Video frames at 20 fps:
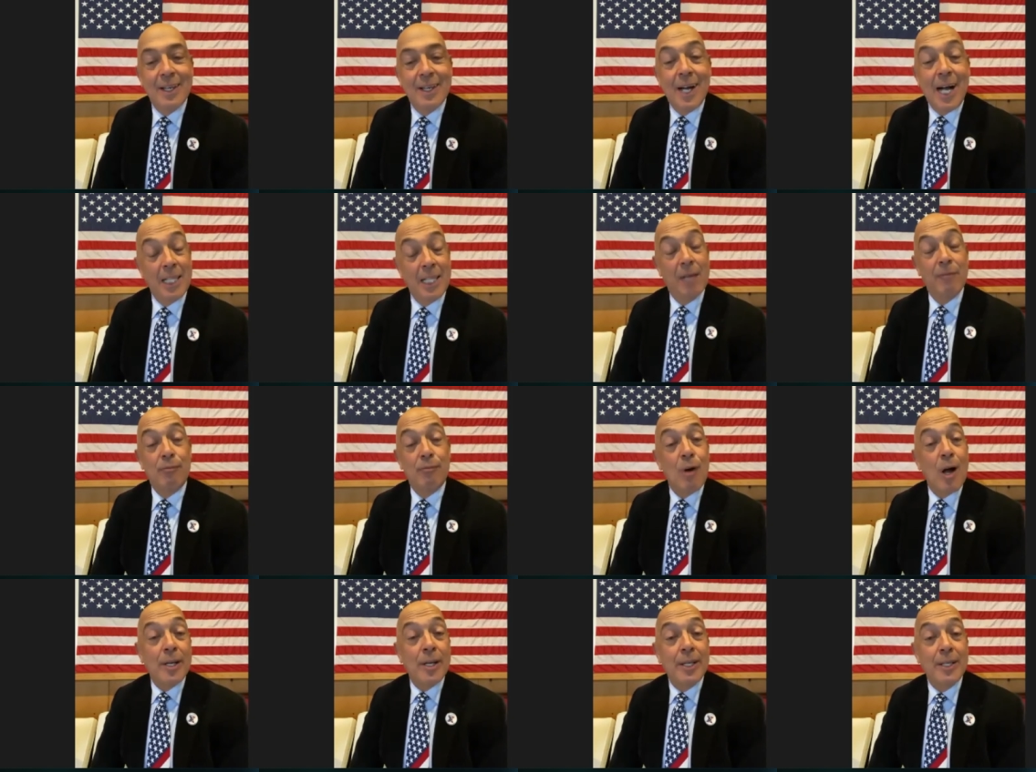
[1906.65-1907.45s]
I love
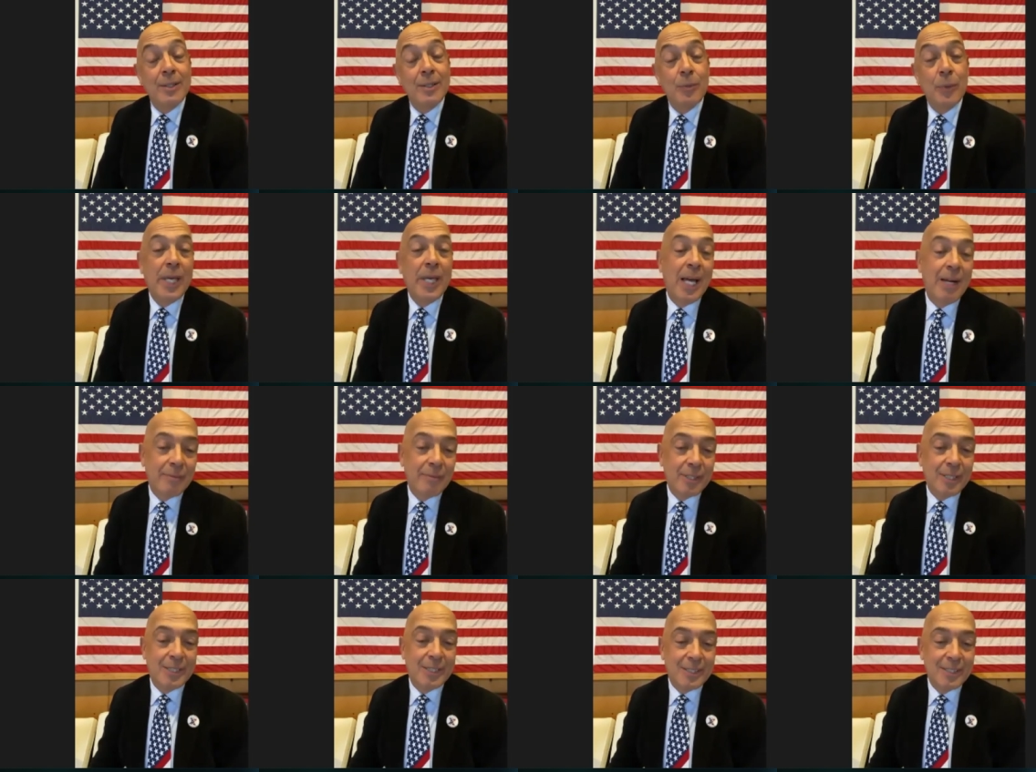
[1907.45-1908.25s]
running. We have
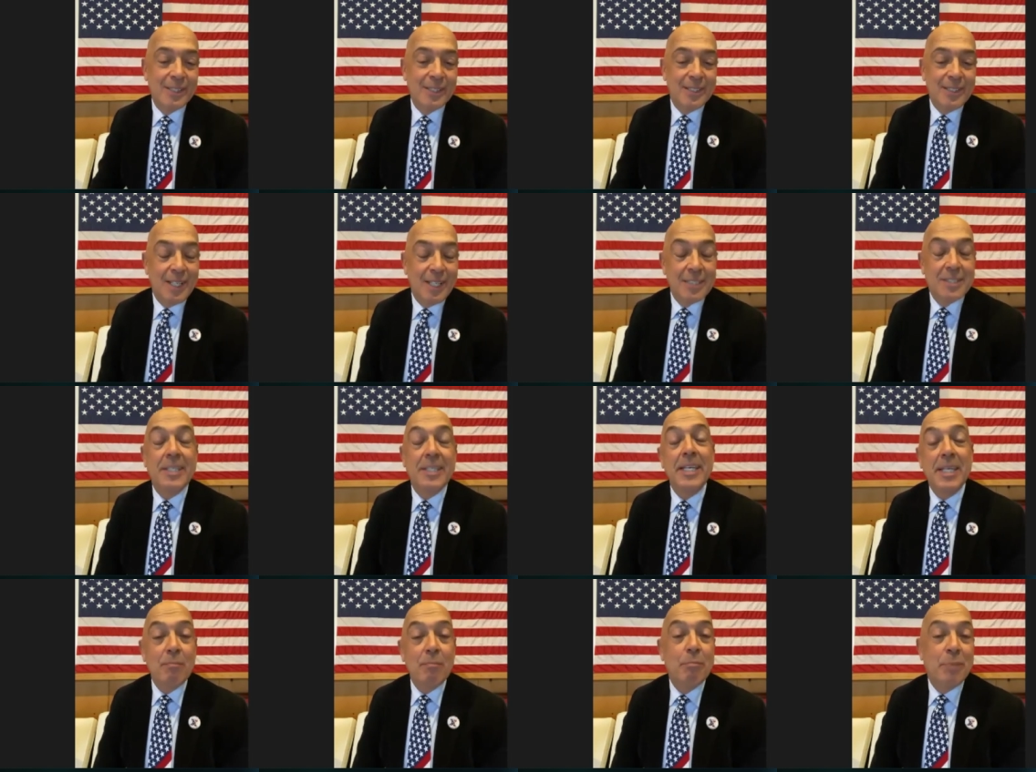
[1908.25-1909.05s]
a, a
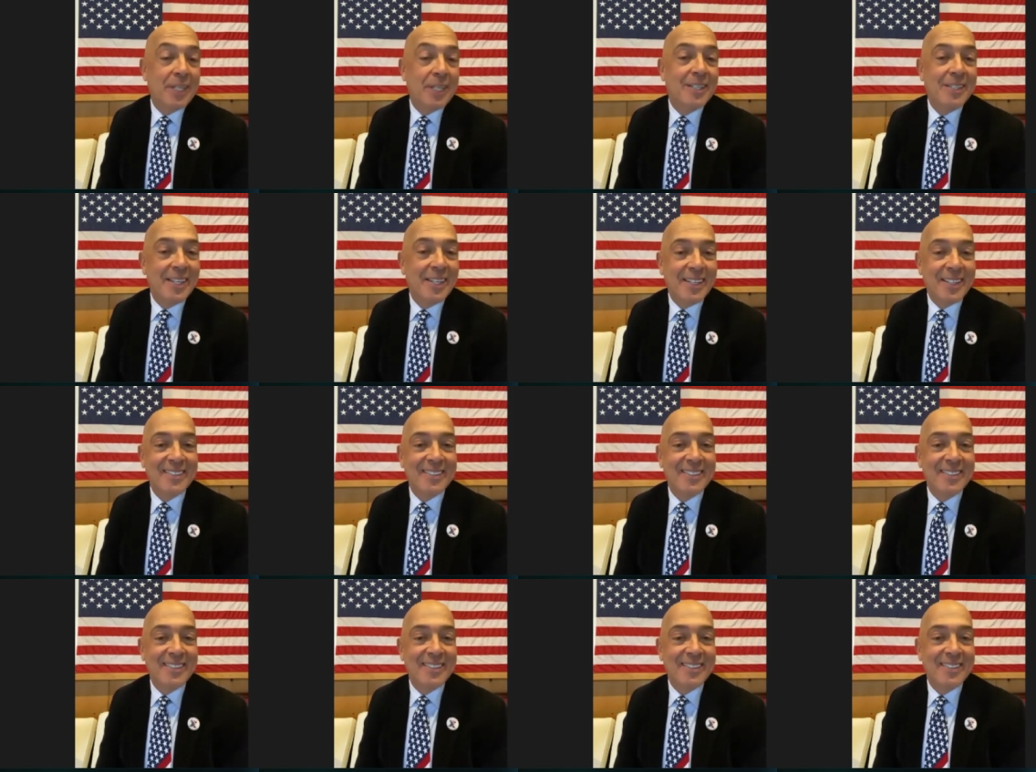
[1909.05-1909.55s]
team, Big Nick.